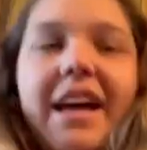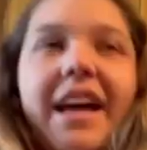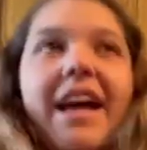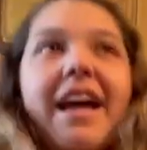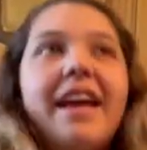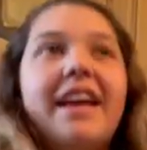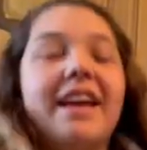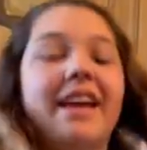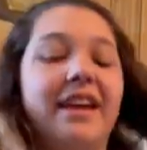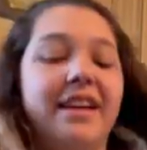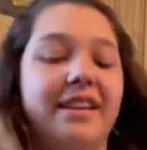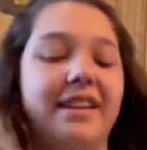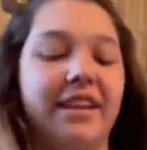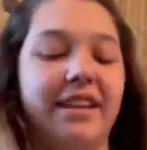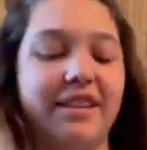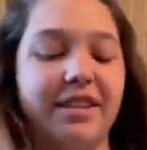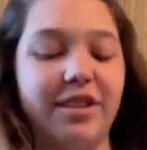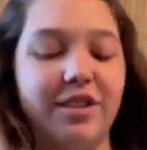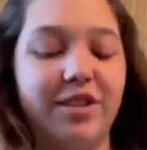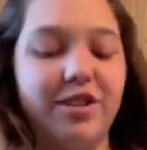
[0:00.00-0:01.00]
And
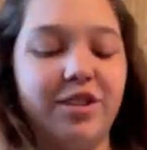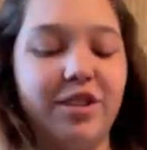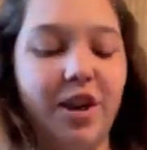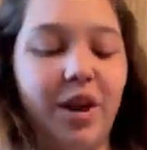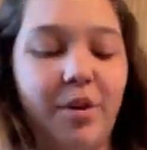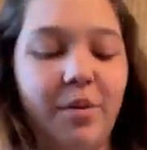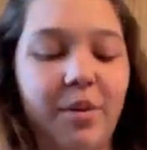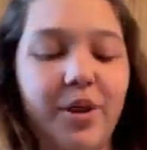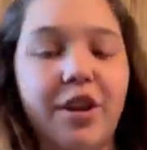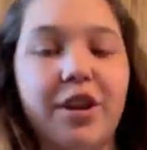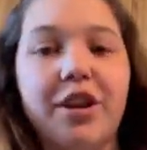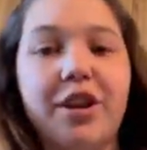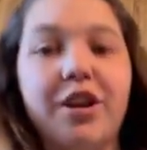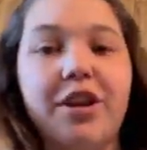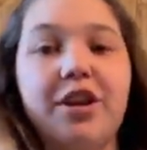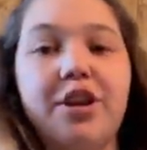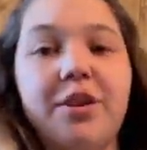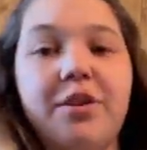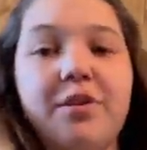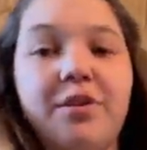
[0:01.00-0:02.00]
it's so
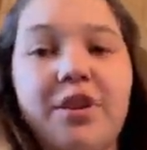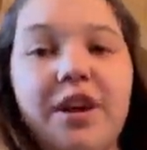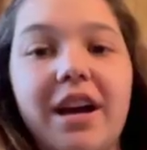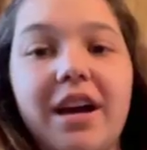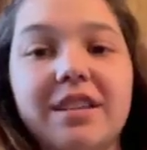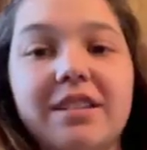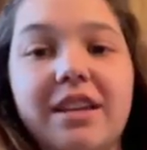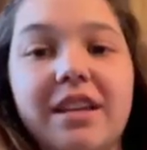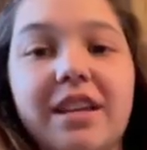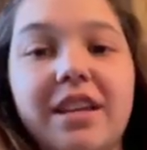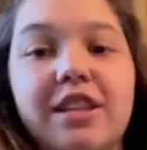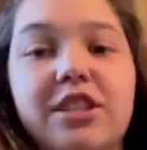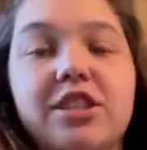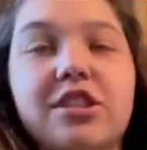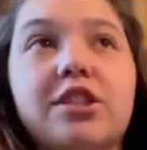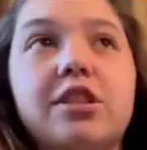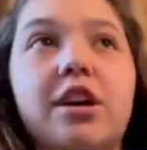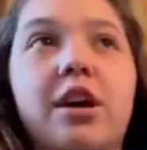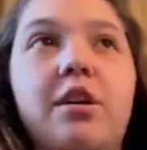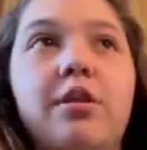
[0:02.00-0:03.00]
cute, you guys, and it's
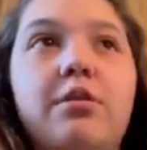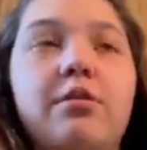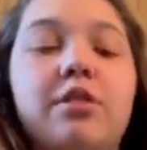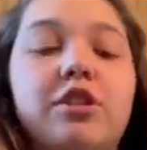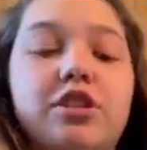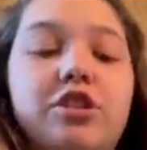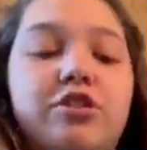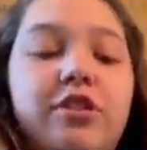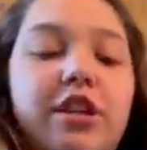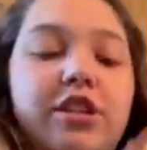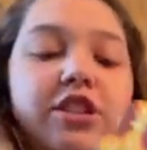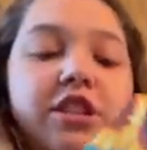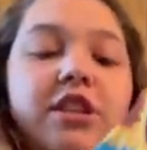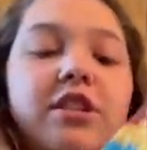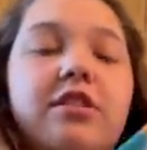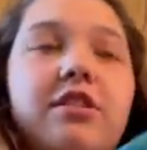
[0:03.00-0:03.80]
so stretchy.